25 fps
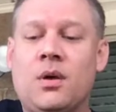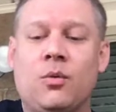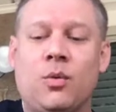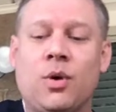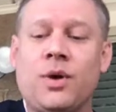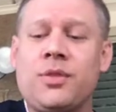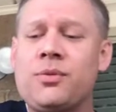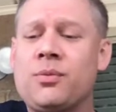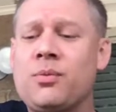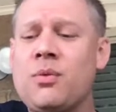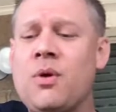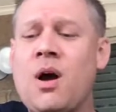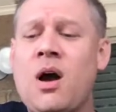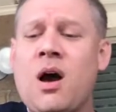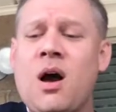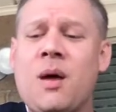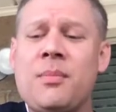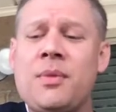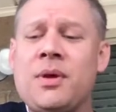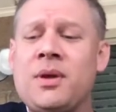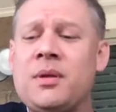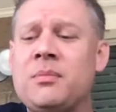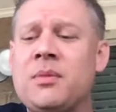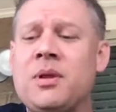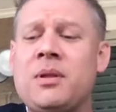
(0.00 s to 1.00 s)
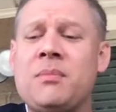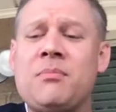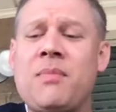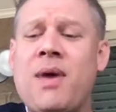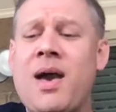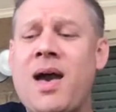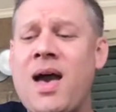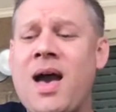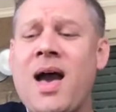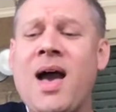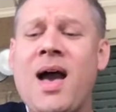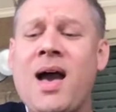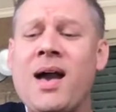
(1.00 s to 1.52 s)
with ramen and
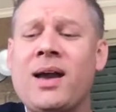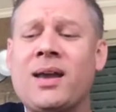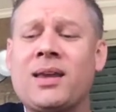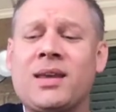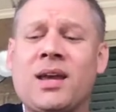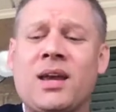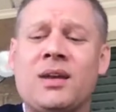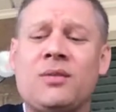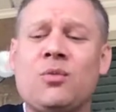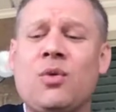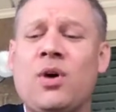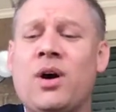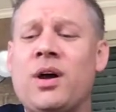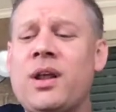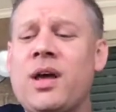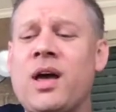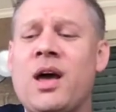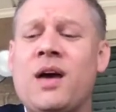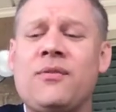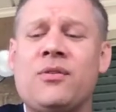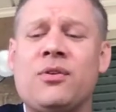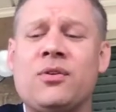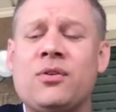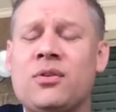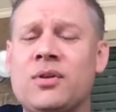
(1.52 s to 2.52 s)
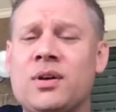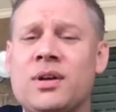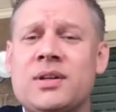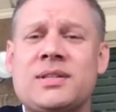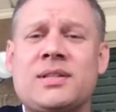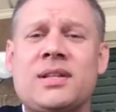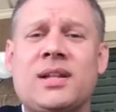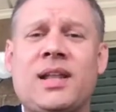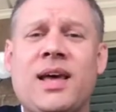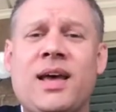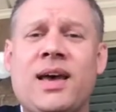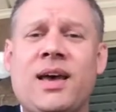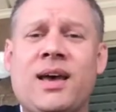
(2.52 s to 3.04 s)
mac and whatever
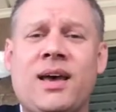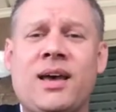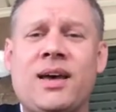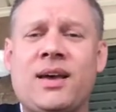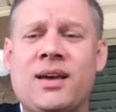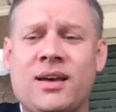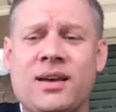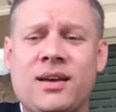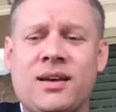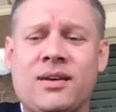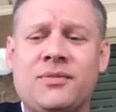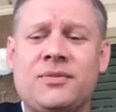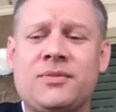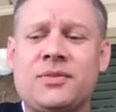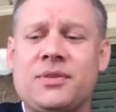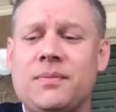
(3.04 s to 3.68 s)
is left